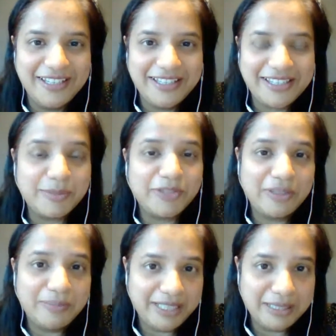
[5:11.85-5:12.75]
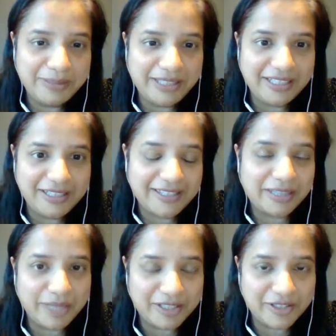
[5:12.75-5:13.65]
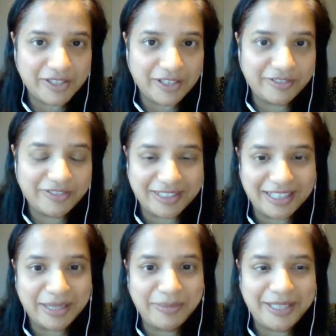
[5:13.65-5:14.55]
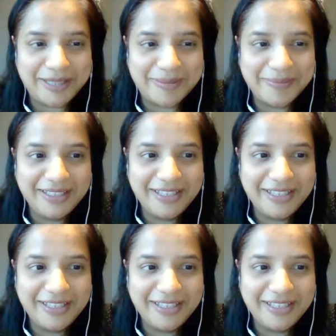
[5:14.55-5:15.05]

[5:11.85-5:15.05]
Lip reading: some of the bigger players like Microsoft and IBM